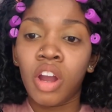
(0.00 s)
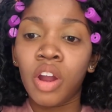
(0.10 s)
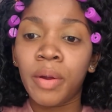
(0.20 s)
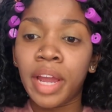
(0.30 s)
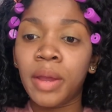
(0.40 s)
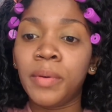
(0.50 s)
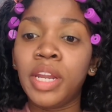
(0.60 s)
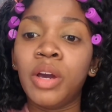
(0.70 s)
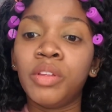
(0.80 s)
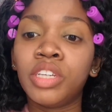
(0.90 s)
Alright, we
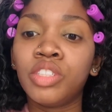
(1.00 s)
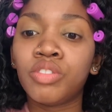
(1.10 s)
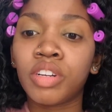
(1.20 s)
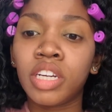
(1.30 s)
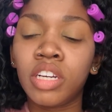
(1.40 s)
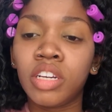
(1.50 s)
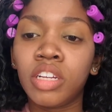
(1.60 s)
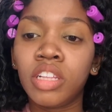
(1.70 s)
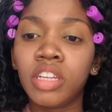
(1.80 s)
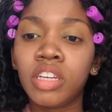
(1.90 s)
know the
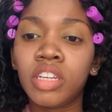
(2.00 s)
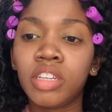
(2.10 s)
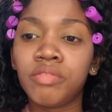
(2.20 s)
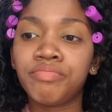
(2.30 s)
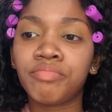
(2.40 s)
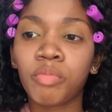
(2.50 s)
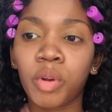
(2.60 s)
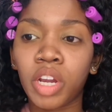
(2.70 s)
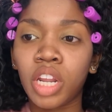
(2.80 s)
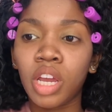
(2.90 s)
drill.
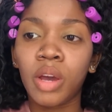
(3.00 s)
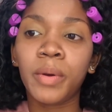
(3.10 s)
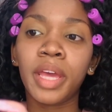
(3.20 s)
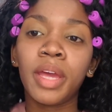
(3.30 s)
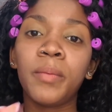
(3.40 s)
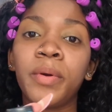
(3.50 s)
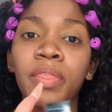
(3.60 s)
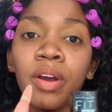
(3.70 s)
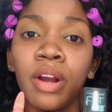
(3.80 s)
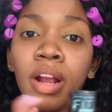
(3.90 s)
We're gonna go in with
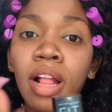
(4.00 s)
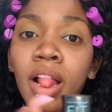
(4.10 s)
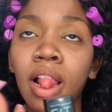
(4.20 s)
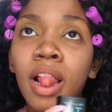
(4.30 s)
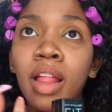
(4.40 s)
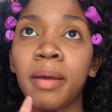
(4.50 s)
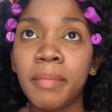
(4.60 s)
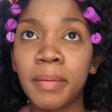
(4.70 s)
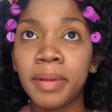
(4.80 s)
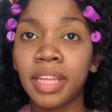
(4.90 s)
our
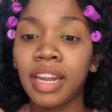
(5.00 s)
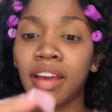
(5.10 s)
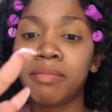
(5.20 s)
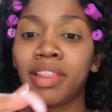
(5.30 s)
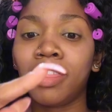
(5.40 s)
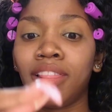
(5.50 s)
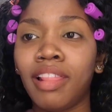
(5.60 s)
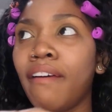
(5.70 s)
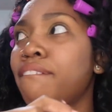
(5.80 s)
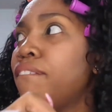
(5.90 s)
Maybelline. I've been
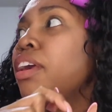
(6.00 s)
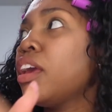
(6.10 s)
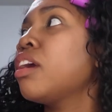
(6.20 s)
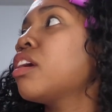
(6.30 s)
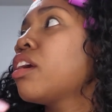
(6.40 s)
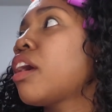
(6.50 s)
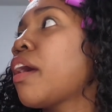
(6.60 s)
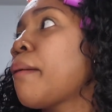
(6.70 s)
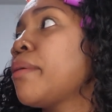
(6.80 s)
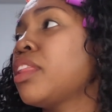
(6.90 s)

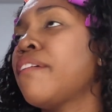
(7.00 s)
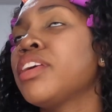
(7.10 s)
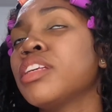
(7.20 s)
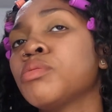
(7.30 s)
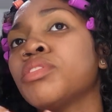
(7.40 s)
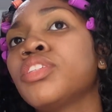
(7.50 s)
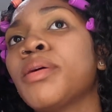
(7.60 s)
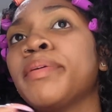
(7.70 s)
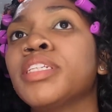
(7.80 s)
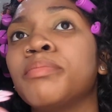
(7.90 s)
loving this one so
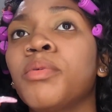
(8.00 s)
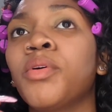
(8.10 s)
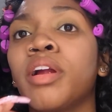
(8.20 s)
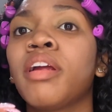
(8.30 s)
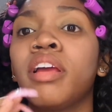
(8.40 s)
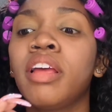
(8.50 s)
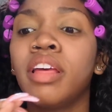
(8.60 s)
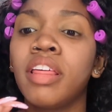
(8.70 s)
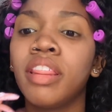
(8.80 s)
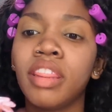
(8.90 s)
much more
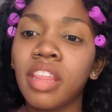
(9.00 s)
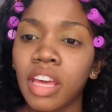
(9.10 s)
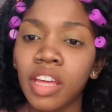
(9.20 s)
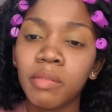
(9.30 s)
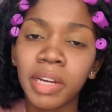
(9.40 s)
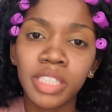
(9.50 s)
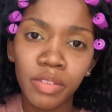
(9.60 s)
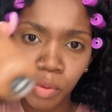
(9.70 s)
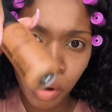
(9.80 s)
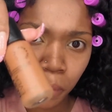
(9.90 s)
than my
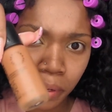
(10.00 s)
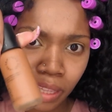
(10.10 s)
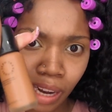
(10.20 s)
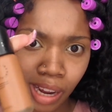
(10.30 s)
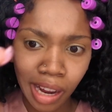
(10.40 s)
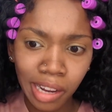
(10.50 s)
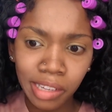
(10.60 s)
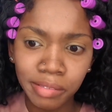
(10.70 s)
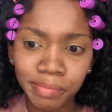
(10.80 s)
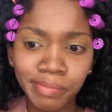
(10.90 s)
Sephora one that I got.